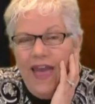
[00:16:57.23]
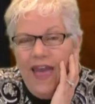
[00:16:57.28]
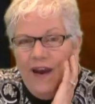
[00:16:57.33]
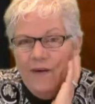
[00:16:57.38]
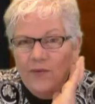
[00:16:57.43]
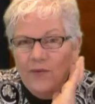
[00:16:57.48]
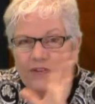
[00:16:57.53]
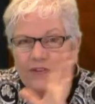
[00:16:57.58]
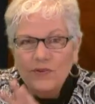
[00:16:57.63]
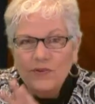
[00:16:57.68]

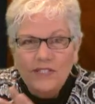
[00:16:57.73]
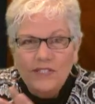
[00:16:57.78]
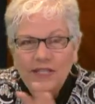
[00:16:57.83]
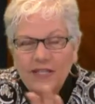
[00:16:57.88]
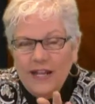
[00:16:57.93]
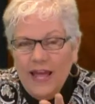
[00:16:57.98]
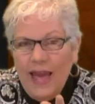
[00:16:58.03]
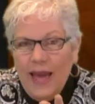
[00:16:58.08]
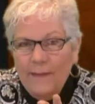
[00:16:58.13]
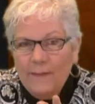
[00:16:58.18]
with
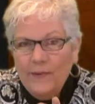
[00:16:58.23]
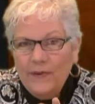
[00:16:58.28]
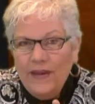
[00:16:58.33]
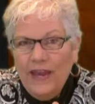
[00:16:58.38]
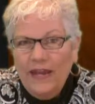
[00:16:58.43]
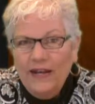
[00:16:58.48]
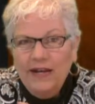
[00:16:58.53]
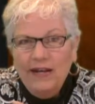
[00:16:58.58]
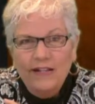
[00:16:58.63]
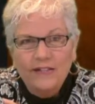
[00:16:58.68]
Christina
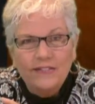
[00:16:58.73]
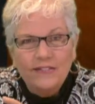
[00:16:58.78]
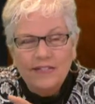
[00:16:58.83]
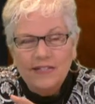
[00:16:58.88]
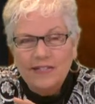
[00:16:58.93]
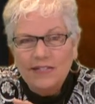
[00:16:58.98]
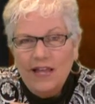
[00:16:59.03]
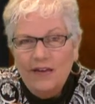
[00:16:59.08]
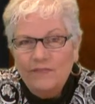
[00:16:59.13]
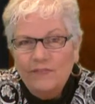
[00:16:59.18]
Applegate, and it's
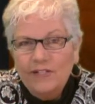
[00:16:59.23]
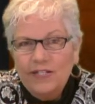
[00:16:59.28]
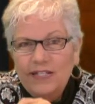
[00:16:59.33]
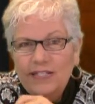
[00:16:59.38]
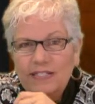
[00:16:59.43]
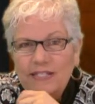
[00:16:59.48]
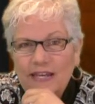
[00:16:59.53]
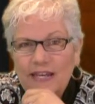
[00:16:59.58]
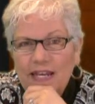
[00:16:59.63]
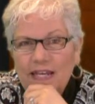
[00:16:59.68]
this lovely
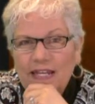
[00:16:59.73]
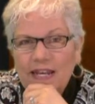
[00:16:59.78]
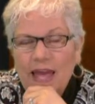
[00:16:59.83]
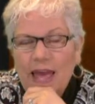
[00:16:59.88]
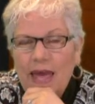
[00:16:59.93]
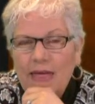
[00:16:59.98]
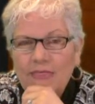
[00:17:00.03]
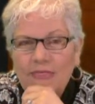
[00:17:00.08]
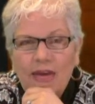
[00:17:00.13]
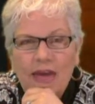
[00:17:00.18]
scene.
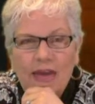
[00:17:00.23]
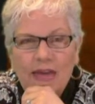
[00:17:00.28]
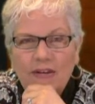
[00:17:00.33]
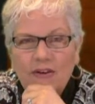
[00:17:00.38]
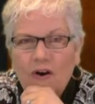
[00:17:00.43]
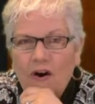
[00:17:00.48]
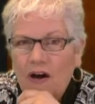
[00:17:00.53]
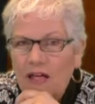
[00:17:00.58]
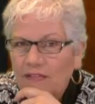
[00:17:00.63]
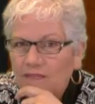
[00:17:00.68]
And then
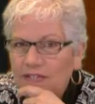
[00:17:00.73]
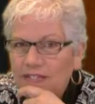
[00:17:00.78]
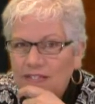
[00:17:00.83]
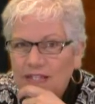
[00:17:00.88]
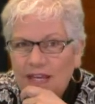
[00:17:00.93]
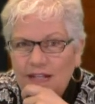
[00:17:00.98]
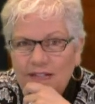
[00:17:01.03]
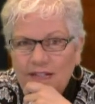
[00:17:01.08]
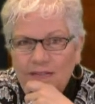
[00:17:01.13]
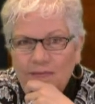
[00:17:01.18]
all of a
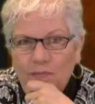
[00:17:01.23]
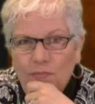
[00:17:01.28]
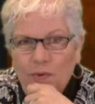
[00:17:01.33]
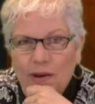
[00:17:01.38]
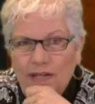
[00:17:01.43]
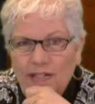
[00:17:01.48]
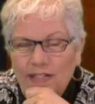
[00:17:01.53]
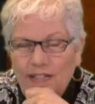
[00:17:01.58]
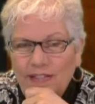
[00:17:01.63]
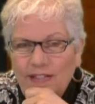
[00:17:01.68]
sudden
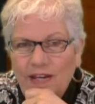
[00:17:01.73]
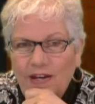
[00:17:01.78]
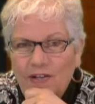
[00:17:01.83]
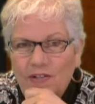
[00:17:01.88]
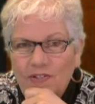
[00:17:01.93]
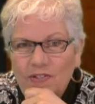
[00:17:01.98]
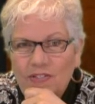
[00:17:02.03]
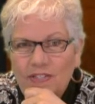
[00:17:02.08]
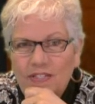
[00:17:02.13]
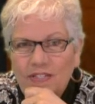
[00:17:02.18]
Brendan
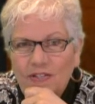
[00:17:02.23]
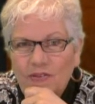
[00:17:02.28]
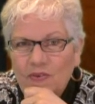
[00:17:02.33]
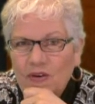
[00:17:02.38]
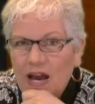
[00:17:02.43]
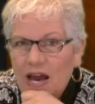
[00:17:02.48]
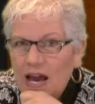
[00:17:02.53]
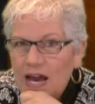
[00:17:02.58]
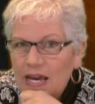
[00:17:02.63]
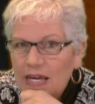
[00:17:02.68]
goes, you
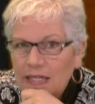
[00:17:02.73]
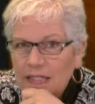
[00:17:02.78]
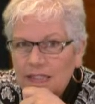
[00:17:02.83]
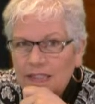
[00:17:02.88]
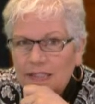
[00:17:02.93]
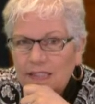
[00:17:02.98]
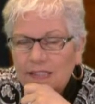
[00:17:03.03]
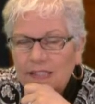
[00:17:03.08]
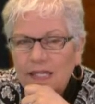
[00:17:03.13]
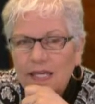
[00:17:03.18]

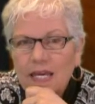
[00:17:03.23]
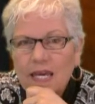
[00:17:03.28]
guys,